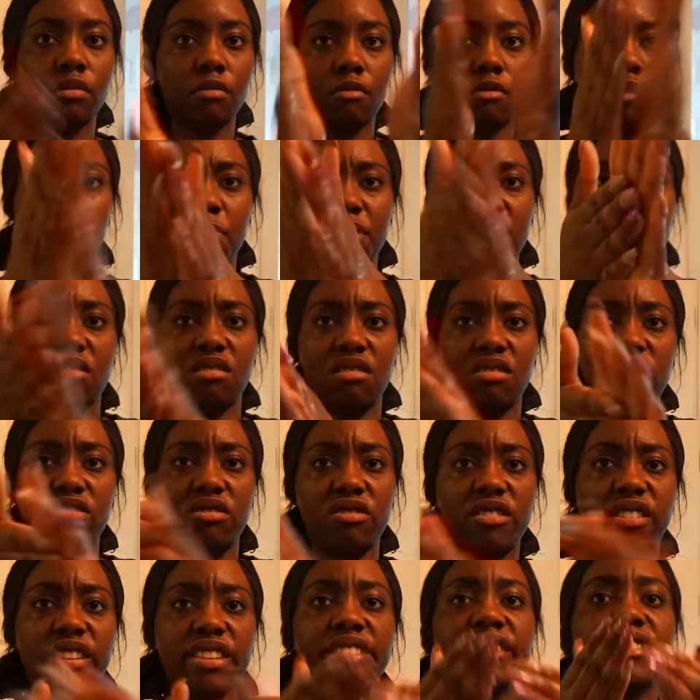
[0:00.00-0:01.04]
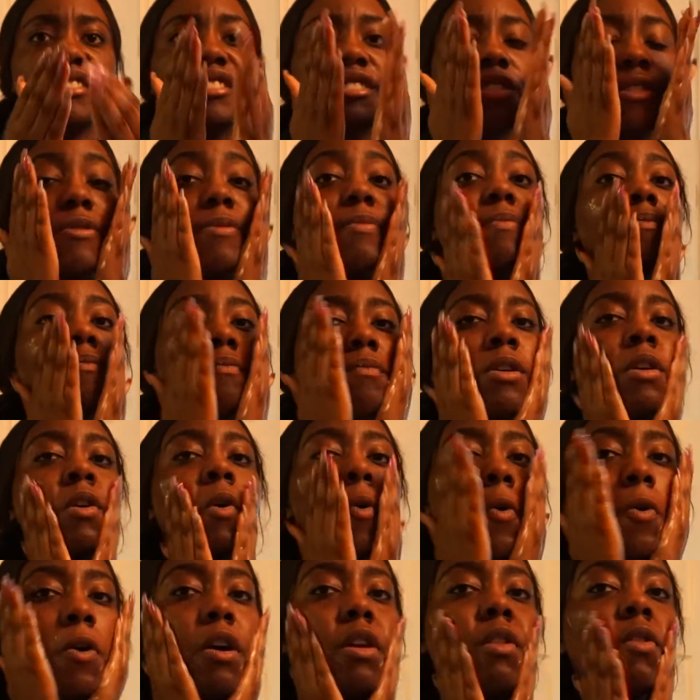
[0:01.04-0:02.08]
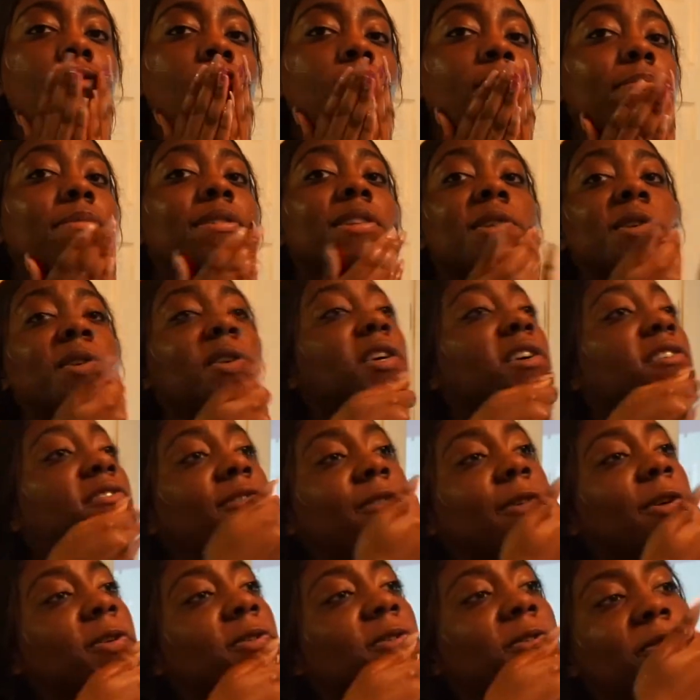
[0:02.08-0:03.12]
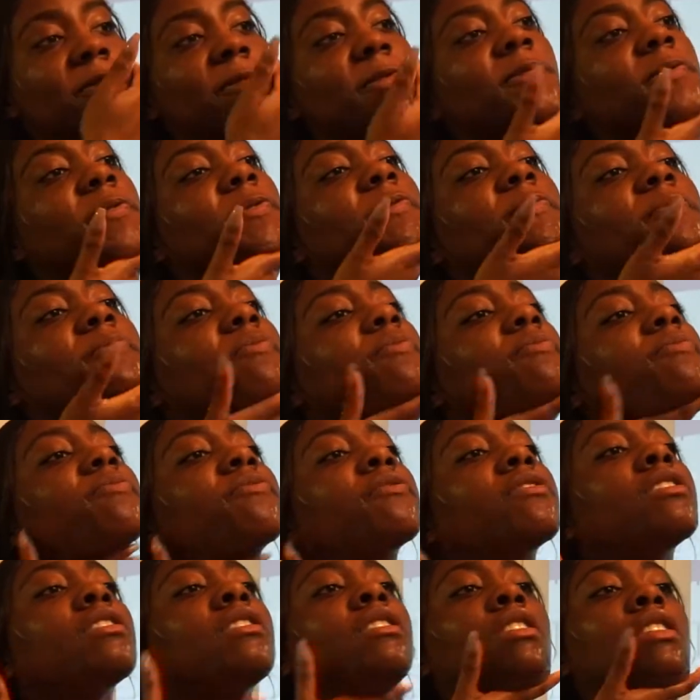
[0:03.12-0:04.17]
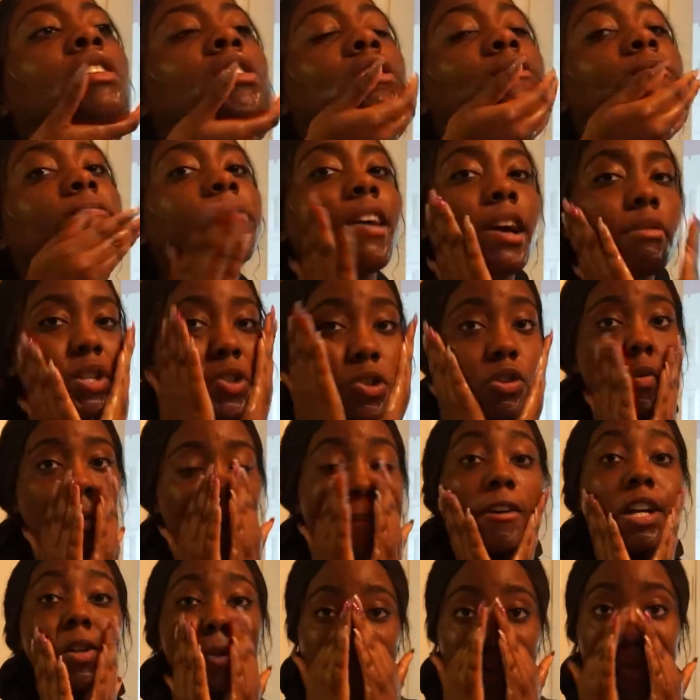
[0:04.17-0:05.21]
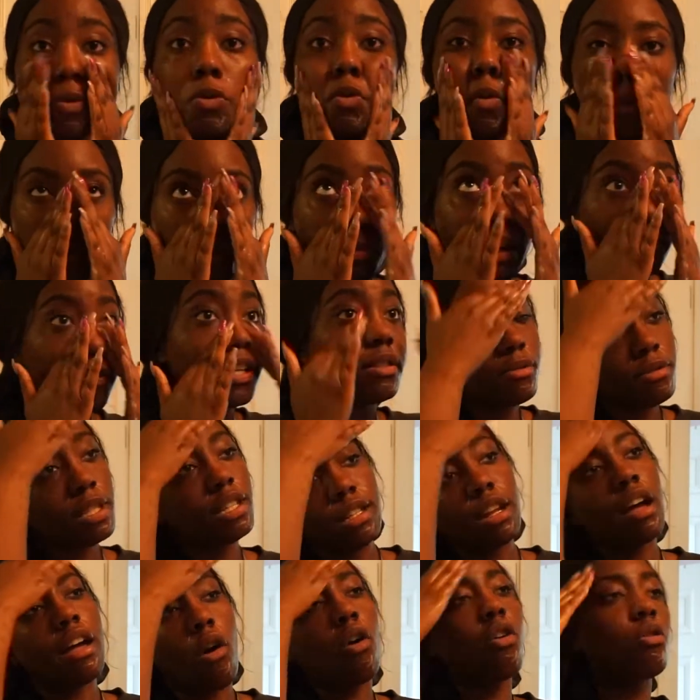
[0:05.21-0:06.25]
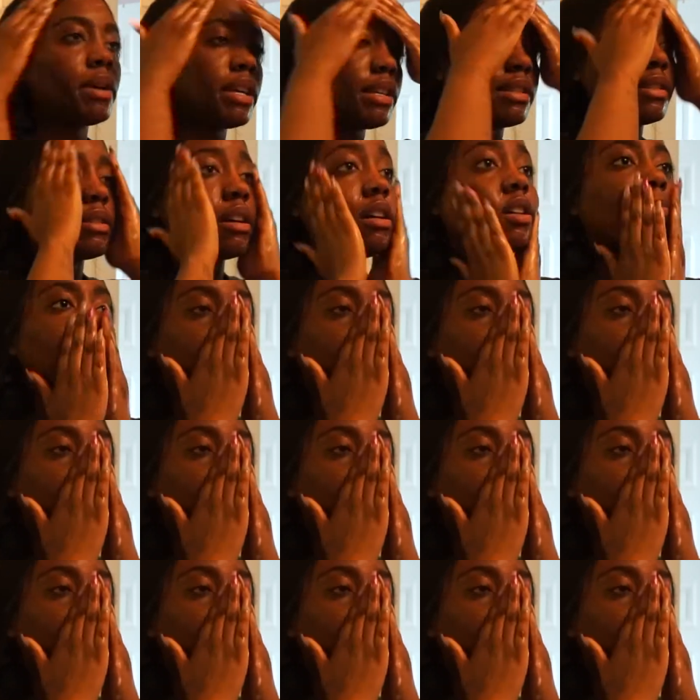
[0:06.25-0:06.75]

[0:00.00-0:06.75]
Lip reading: Rub it into your hands. And then rub it into your face. Cleanser. Cleansers